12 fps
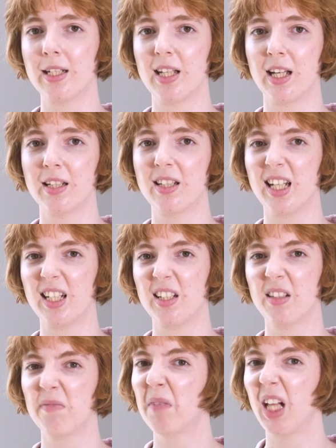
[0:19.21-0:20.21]
does
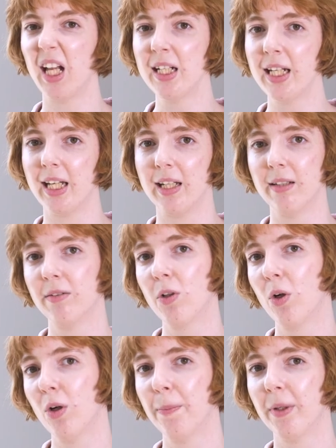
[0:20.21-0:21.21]
is clunky,
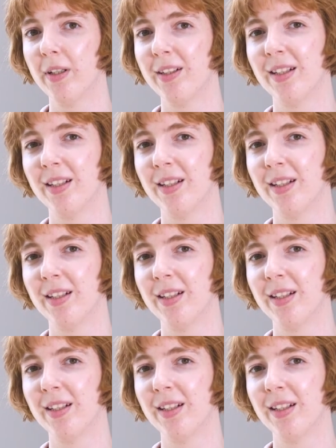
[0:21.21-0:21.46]
corporate,